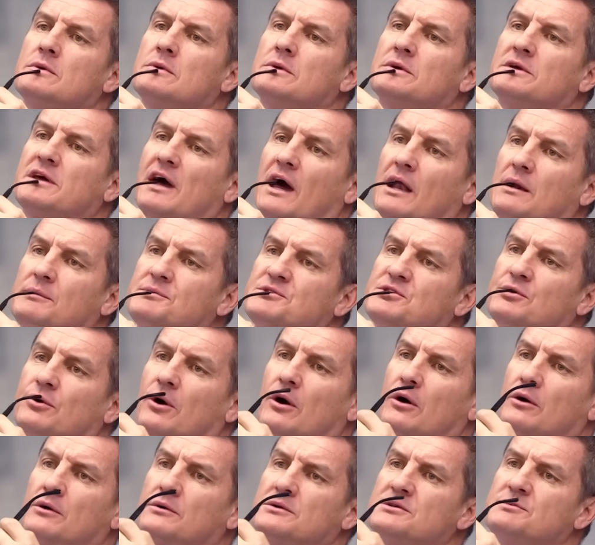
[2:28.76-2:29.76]
Caleb
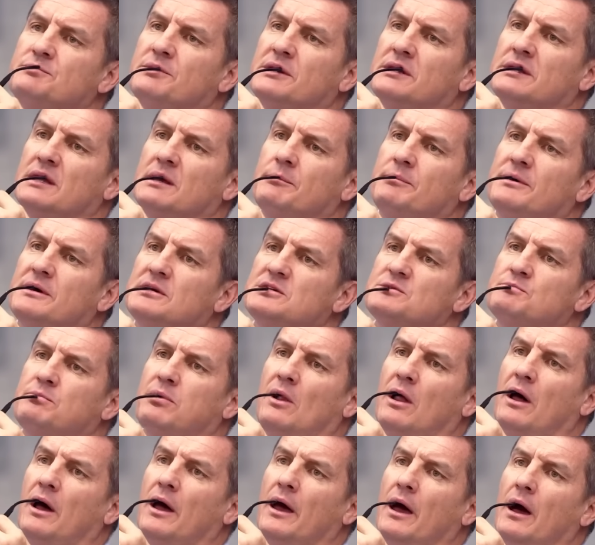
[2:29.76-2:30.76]
Sarong's been their best
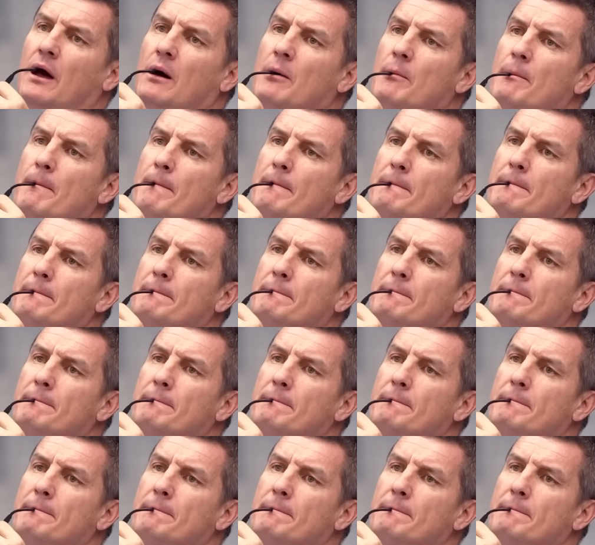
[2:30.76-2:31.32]
player. Mm.